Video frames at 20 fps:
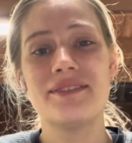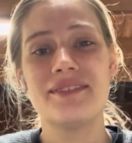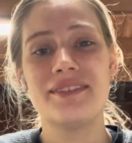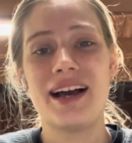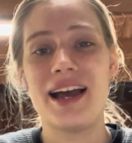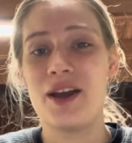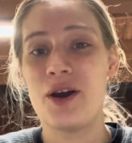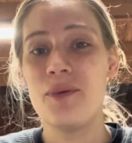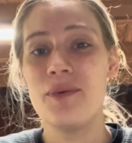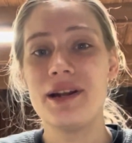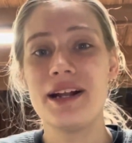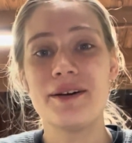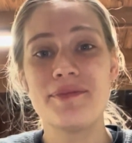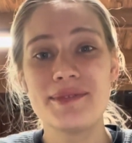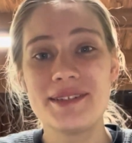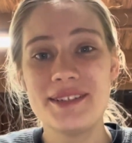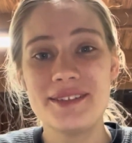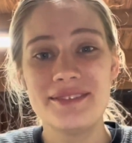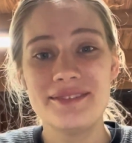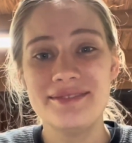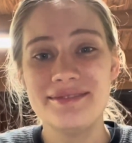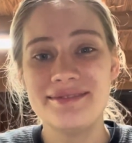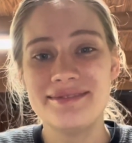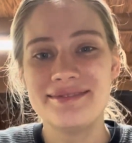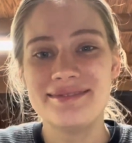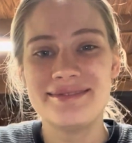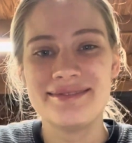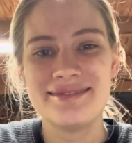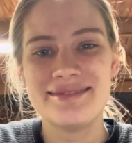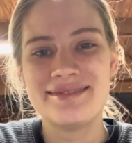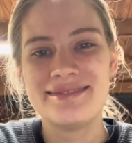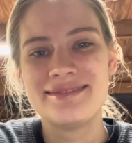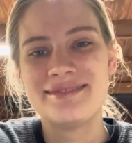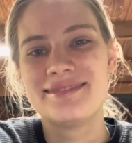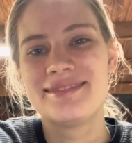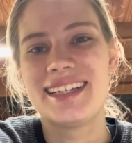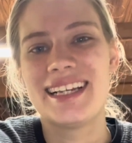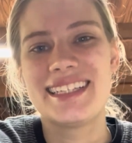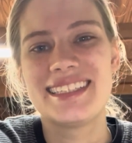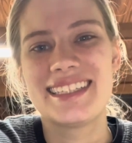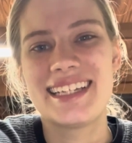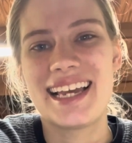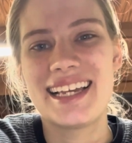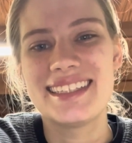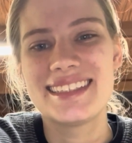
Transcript: I hope it helps you. Thanks, guys.